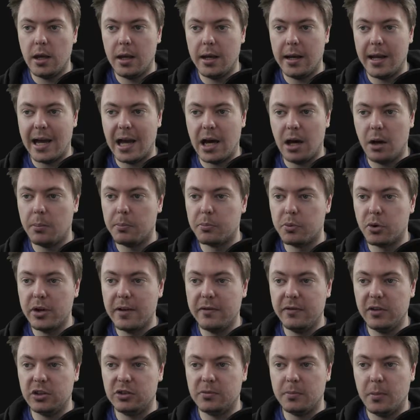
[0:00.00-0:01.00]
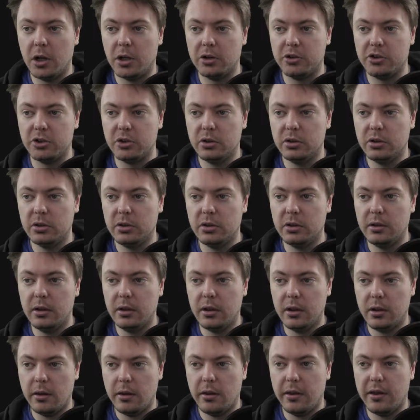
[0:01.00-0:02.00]
Now previous module,
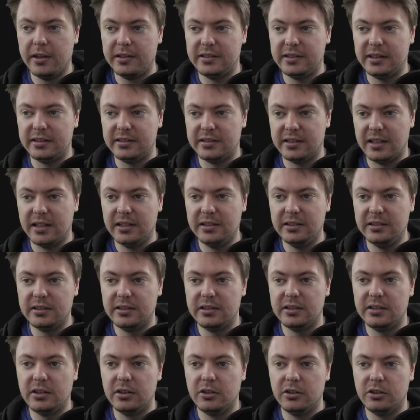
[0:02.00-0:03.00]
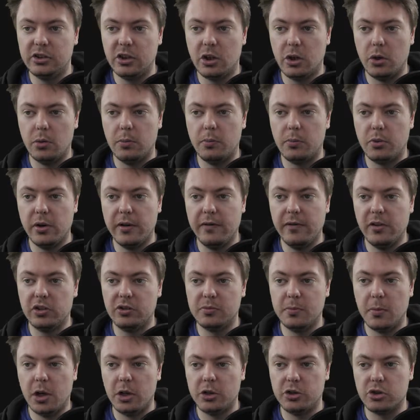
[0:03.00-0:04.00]
this exists, so
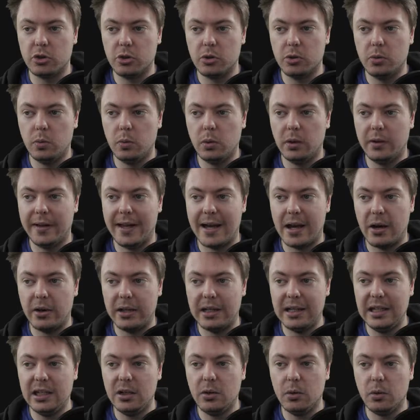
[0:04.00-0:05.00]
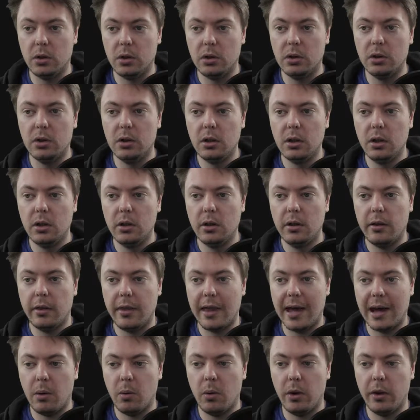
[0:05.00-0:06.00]
previous module will now equal
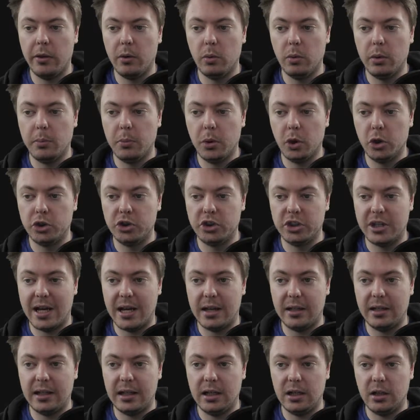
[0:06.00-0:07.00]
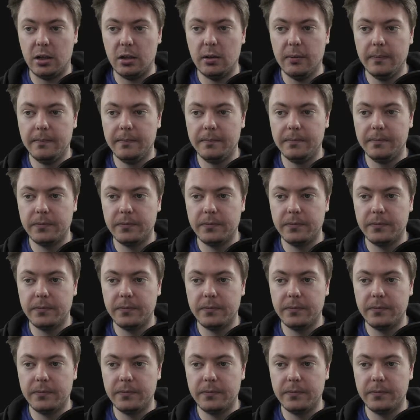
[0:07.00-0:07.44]
that one that we pushed down here.